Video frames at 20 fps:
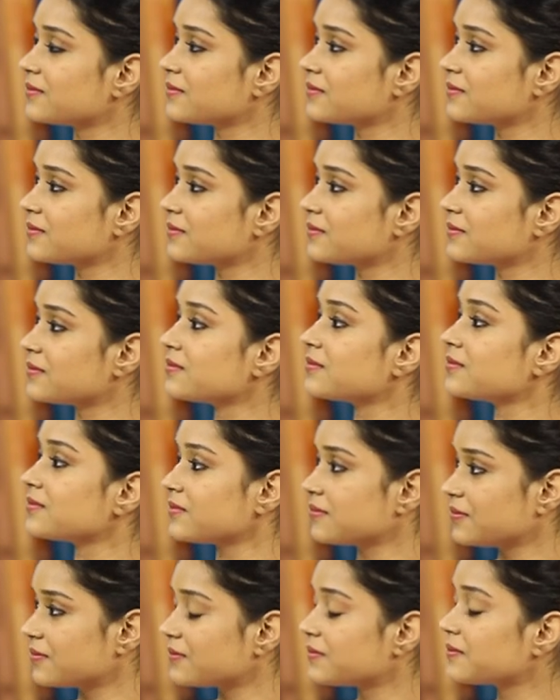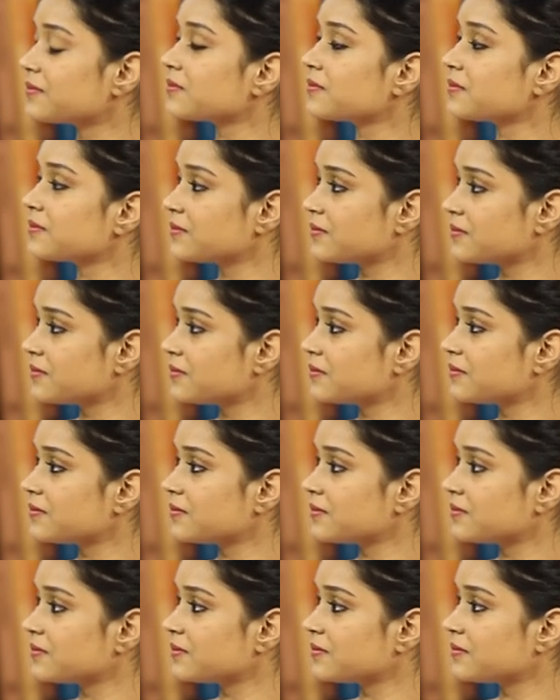
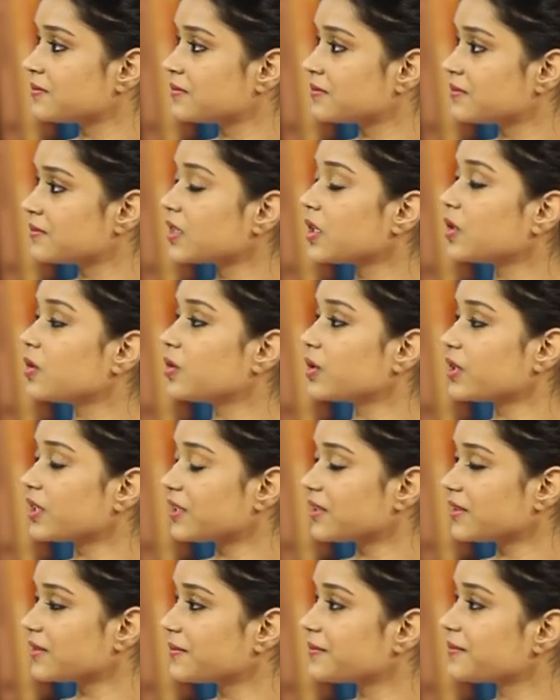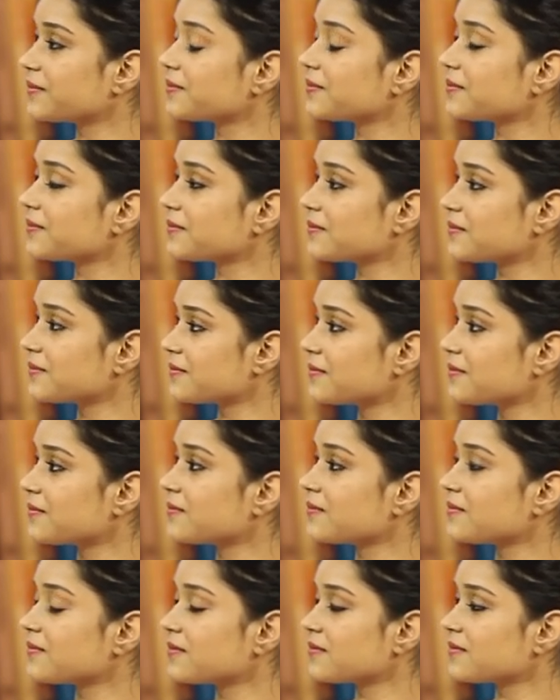
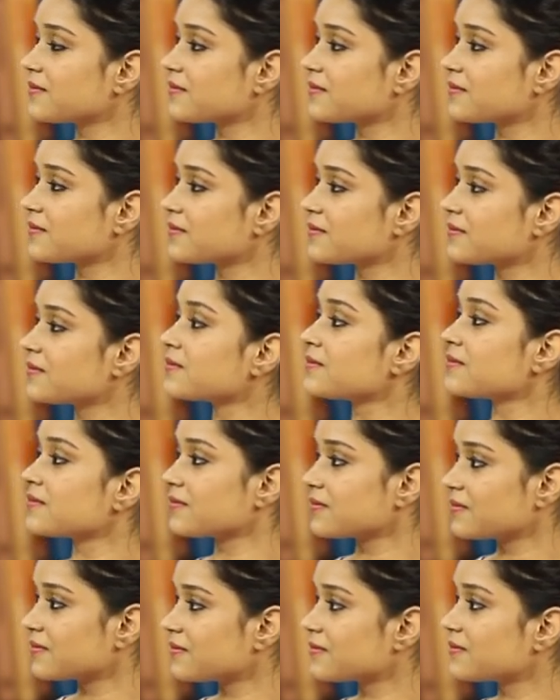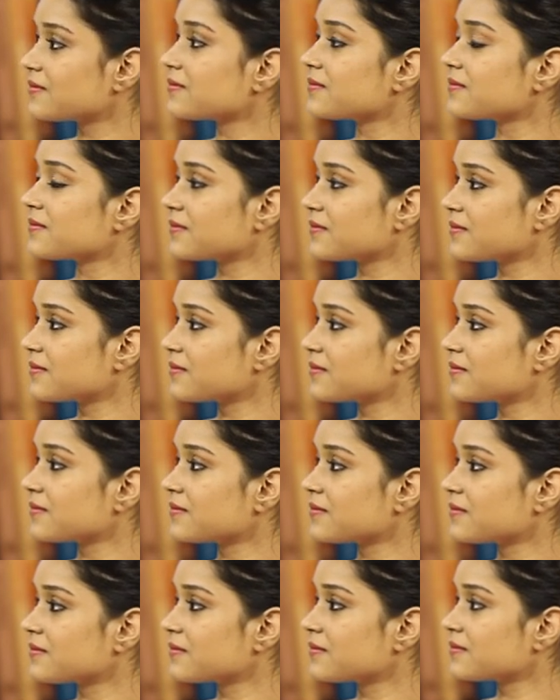
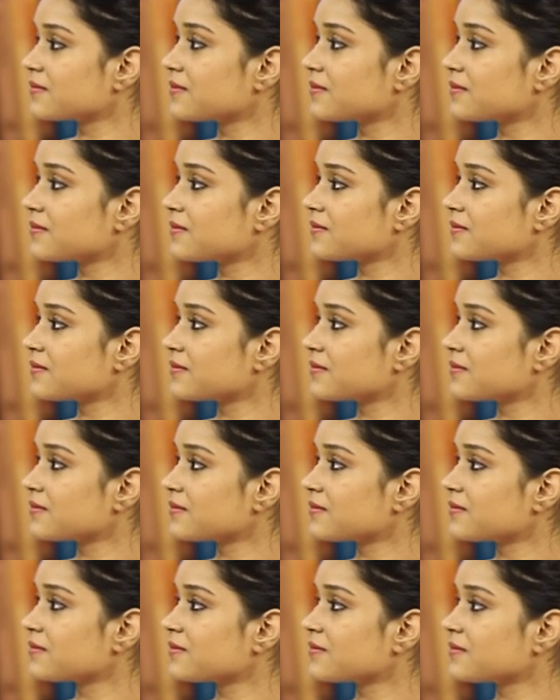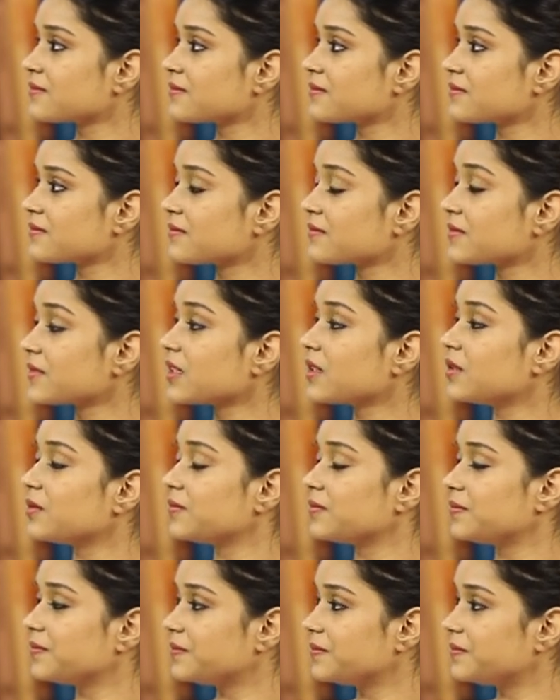The person shown says nothing.